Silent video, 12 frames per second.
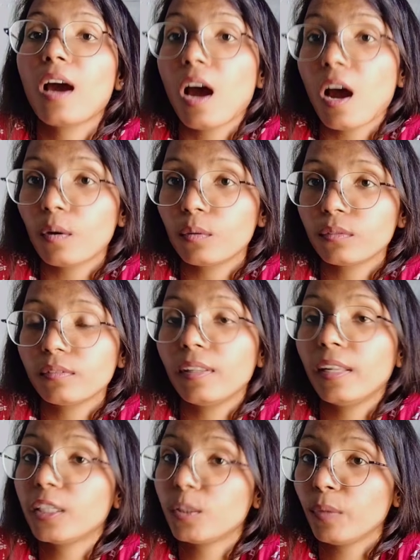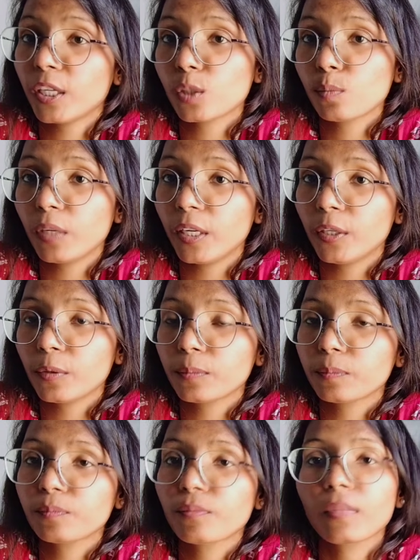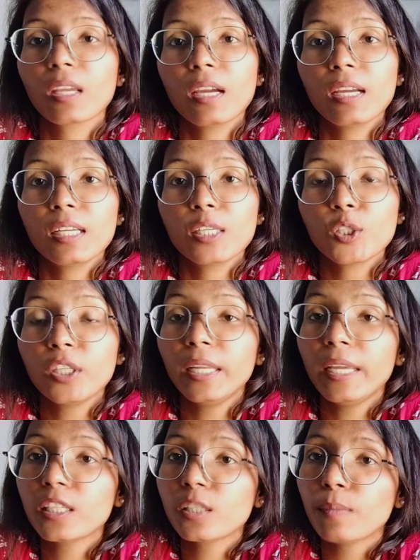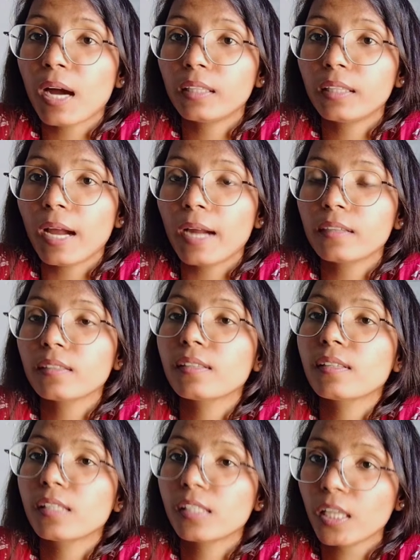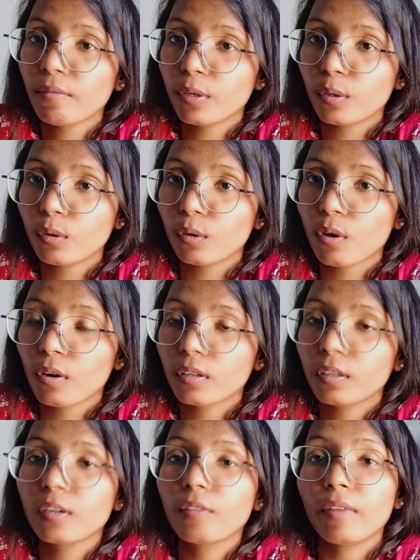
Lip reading: How? Let me explain you. She takes bath at 7 o'clock.